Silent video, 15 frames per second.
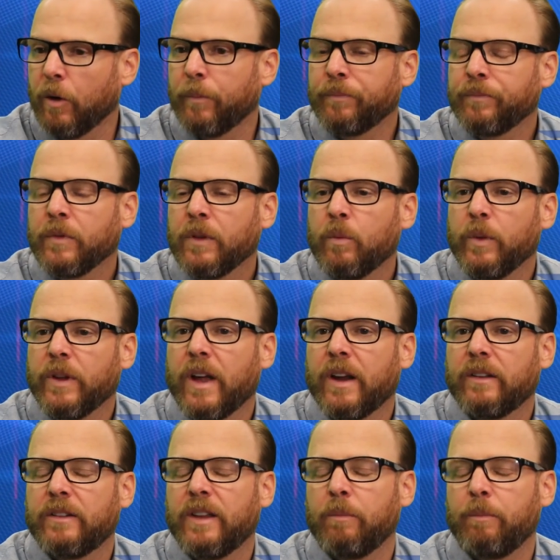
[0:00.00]
So we
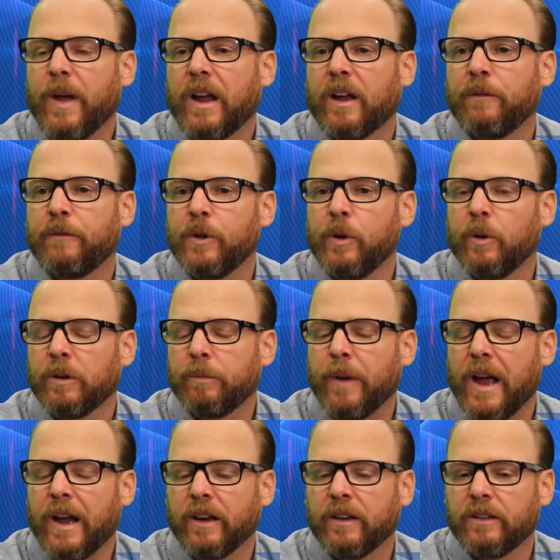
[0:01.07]
kind of stepped back a few
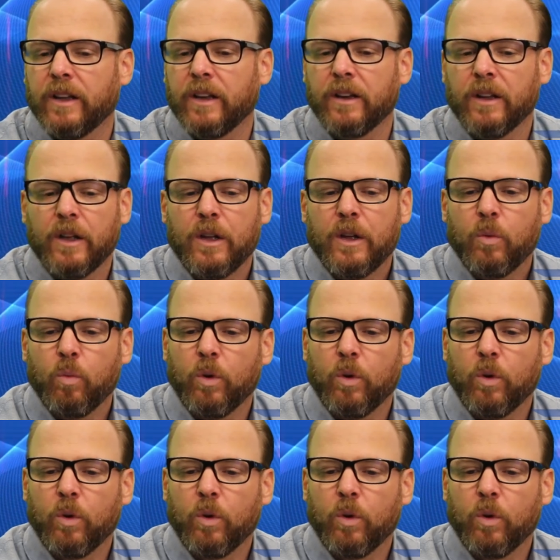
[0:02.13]
years back and said,